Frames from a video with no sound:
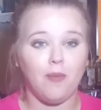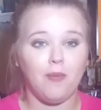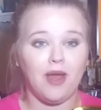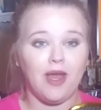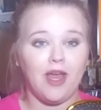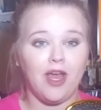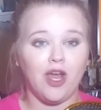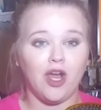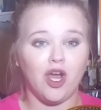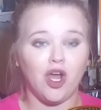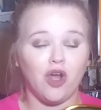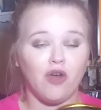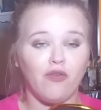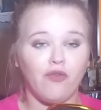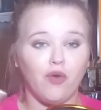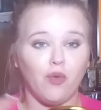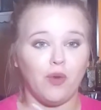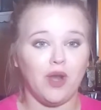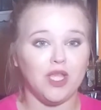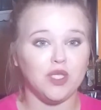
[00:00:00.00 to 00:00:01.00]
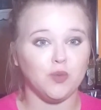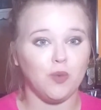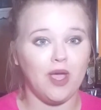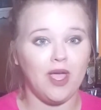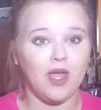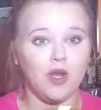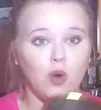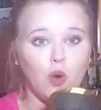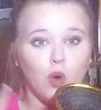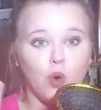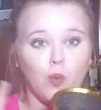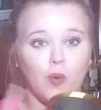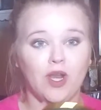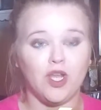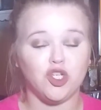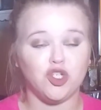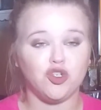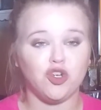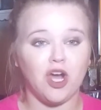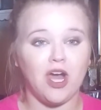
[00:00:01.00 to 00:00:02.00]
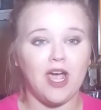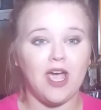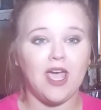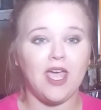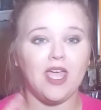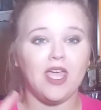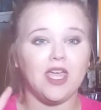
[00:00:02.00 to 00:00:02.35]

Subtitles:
my hair for when it's wet or when it's dry.